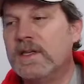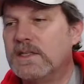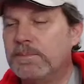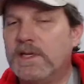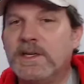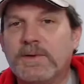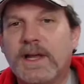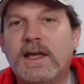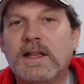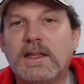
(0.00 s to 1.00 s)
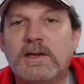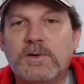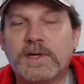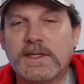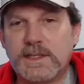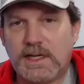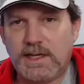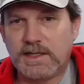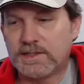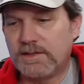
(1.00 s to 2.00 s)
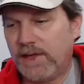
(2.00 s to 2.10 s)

Depending on how long it takes